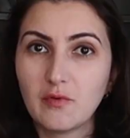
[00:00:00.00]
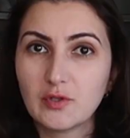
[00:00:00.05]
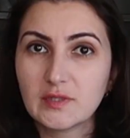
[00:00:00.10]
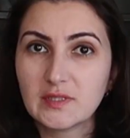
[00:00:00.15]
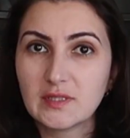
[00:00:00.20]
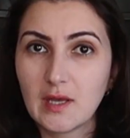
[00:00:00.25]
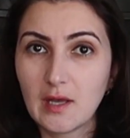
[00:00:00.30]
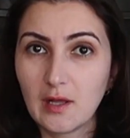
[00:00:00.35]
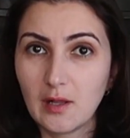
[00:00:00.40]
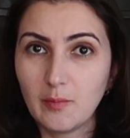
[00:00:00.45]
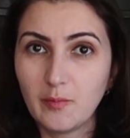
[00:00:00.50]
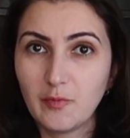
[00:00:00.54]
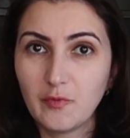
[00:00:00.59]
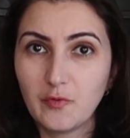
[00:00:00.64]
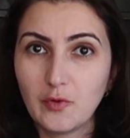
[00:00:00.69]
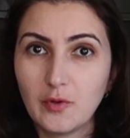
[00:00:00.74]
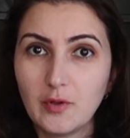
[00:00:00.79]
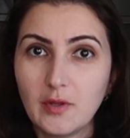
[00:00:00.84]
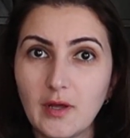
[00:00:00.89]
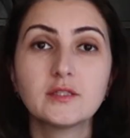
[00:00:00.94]
was
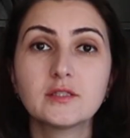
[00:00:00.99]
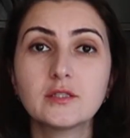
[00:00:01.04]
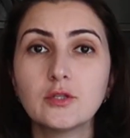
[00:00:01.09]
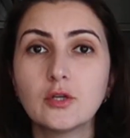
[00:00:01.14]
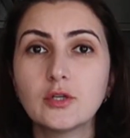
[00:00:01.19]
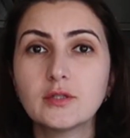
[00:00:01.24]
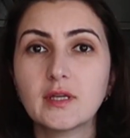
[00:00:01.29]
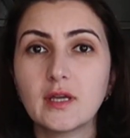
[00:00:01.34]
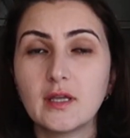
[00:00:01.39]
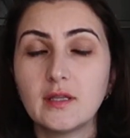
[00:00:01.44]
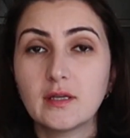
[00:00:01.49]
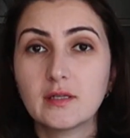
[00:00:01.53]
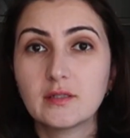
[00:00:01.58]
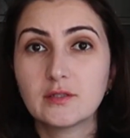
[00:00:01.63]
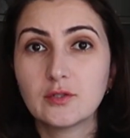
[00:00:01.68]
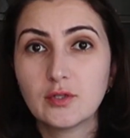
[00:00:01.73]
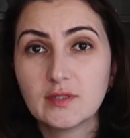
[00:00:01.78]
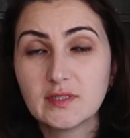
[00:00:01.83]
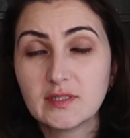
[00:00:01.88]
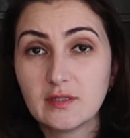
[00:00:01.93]
helpful. It's not an
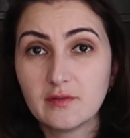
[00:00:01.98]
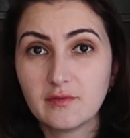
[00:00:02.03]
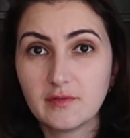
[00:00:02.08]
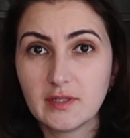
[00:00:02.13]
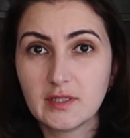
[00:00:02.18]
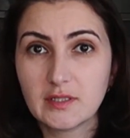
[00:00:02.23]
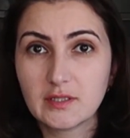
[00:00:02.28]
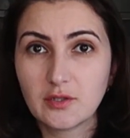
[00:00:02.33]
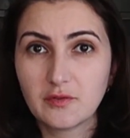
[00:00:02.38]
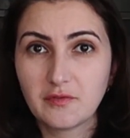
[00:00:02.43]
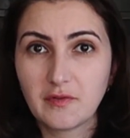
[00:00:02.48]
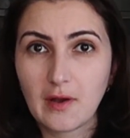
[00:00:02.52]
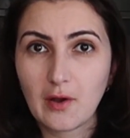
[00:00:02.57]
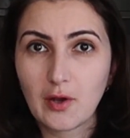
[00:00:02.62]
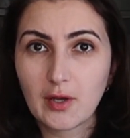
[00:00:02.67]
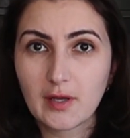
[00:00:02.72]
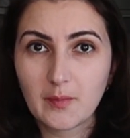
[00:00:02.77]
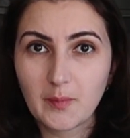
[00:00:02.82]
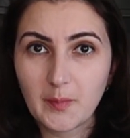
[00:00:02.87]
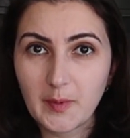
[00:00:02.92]
exhaustive list of
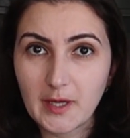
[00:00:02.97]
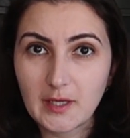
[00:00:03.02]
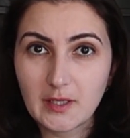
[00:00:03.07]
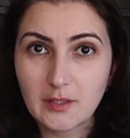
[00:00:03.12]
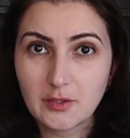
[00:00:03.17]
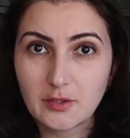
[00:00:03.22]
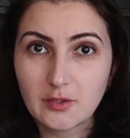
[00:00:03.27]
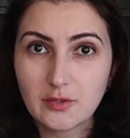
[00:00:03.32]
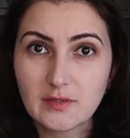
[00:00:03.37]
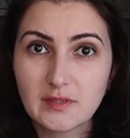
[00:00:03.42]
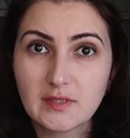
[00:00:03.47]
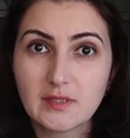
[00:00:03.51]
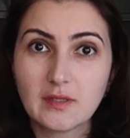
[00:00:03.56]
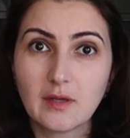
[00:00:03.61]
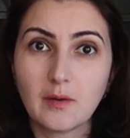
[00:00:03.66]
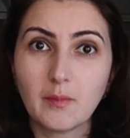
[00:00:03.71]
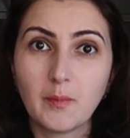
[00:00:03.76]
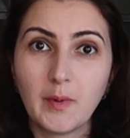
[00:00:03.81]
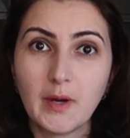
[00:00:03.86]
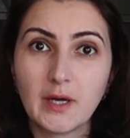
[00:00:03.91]
our competitors,
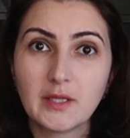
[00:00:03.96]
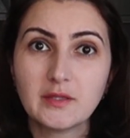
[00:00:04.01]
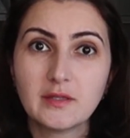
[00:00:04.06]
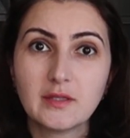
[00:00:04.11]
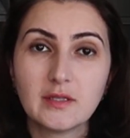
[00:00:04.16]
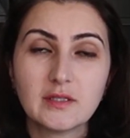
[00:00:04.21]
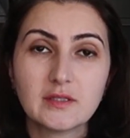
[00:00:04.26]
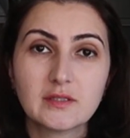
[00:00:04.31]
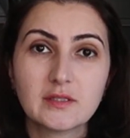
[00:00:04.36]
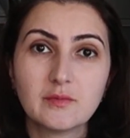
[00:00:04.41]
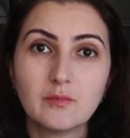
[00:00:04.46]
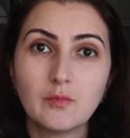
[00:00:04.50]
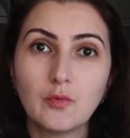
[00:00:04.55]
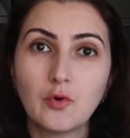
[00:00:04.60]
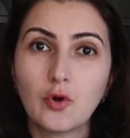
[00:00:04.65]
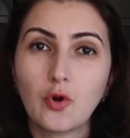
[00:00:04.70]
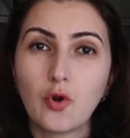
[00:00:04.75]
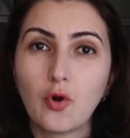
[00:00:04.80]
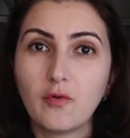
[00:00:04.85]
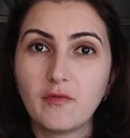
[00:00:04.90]
but it's
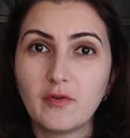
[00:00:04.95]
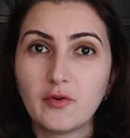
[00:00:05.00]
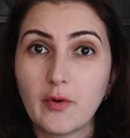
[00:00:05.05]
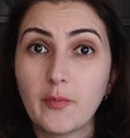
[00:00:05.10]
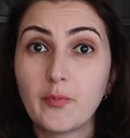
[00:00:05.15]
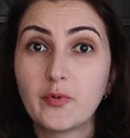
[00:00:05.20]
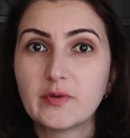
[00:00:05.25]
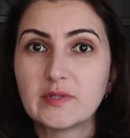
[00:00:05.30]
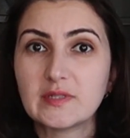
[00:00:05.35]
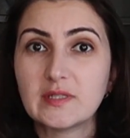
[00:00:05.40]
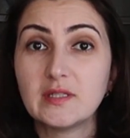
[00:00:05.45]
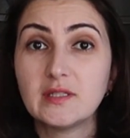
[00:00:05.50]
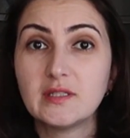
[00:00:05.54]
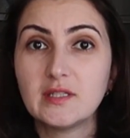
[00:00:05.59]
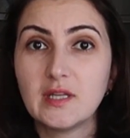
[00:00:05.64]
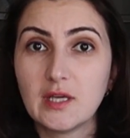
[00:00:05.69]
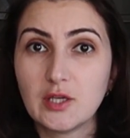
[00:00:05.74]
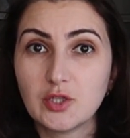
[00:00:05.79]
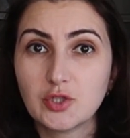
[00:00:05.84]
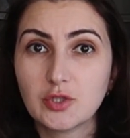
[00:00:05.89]
more of a
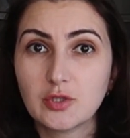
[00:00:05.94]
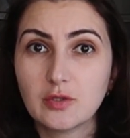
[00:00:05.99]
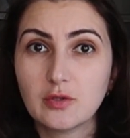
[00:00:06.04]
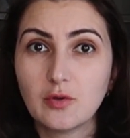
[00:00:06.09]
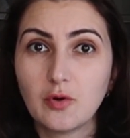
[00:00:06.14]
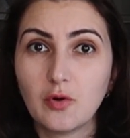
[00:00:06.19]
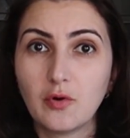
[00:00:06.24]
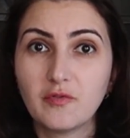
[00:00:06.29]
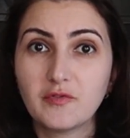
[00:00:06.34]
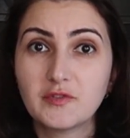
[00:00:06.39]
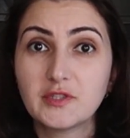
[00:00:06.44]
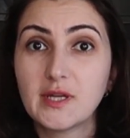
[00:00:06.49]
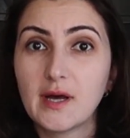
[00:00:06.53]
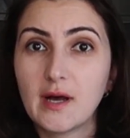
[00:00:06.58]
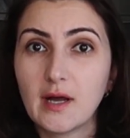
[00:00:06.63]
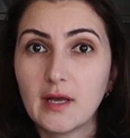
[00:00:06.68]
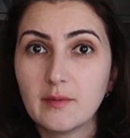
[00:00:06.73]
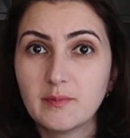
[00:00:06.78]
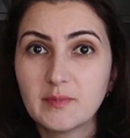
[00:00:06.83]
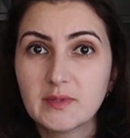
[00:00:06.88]
representation of
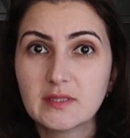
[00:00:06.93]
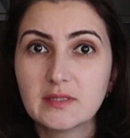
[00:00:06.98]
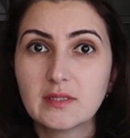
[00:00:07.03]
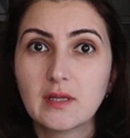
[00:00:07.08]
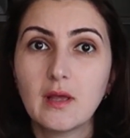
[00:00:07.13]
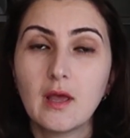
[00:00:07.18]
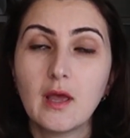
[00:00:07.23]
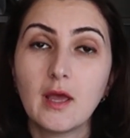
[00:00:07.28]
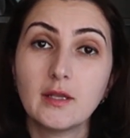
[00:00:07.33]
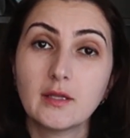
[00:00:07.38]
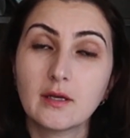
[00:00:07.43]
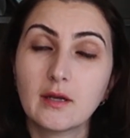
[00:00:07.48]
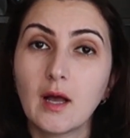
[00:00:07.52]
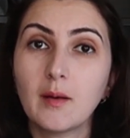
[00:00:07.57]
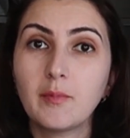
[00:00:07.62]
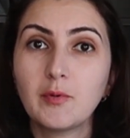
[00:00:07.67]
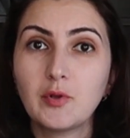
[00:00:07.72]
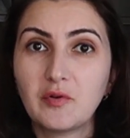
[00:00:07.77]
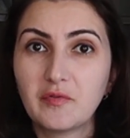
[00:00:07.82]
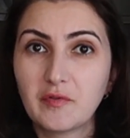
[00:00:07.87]
types and a
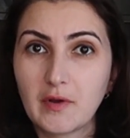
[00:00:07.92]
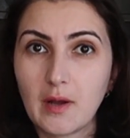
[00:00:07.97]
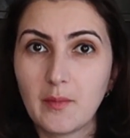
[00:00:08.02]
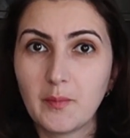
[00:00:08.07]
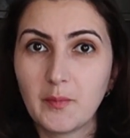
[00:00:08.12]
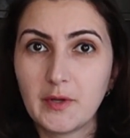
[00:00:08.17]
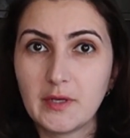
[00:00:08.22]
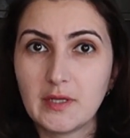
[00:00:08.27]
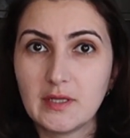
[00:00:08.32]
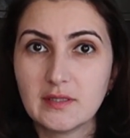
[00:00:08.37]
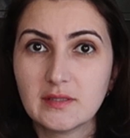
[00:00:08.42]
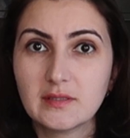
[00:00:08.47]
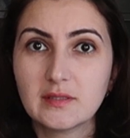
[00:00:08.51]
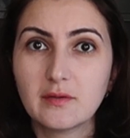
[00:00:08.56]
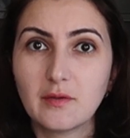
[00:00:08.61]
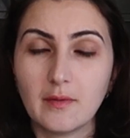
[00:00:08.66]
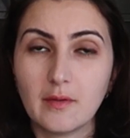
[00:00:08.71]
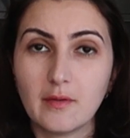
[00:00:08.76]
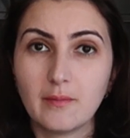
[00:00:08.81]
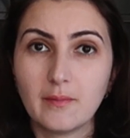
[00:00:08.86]
couple of companies
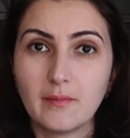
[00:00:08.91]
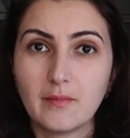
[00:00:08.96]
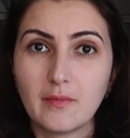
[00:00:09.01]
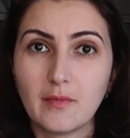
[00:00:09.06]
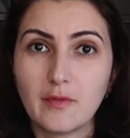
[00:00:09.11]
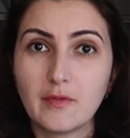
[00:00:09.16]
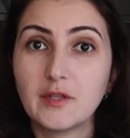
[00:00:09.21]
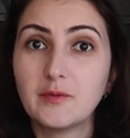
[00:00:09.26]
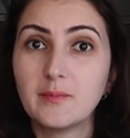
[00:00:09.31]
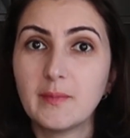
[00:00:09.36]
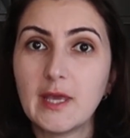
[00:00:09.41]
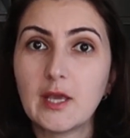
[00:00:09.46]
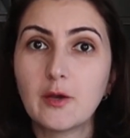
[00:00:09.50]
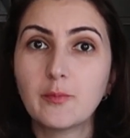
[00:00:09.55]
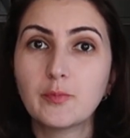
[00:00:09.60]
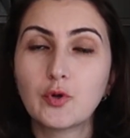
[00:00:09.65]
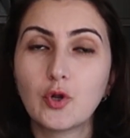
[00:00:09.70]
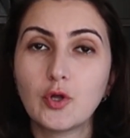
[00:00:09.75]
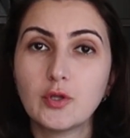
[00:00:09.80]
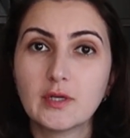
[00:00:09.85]
that
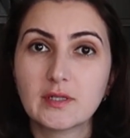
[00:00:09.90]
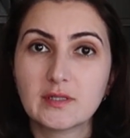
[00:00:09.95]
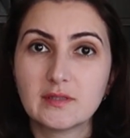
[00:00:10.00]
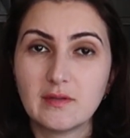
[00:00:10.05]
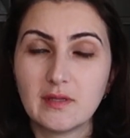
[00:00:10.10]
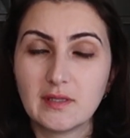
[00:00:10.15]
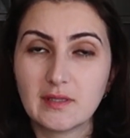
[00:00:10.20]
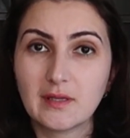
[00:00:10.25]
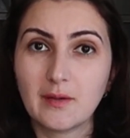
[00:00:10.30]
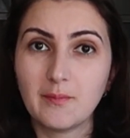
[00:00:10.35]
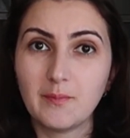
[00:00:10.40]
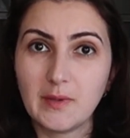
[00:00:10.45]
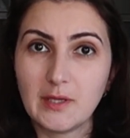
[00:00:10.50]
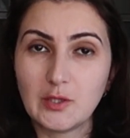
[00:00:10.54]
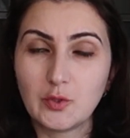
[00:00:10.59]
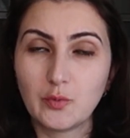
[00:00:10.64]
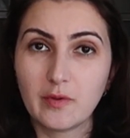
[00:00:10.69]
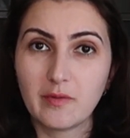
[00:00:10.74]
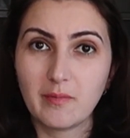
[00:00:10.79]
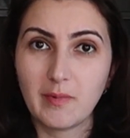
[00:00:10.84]
make products that
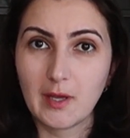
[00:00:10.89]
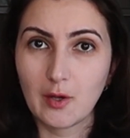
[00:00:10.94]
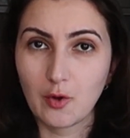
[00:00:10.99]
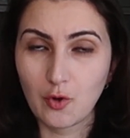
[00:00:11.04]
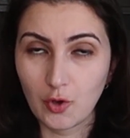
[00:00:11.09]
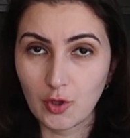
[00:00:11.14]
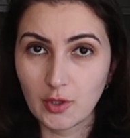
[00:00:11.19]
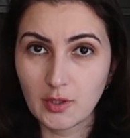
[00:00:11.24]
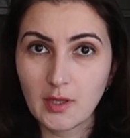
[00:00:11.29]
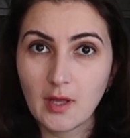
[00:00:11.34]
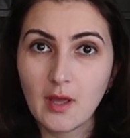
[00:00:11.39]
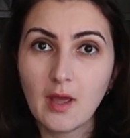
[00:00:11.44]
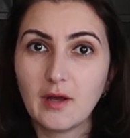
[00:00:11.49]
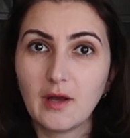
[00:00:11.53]
compete with BikeOn.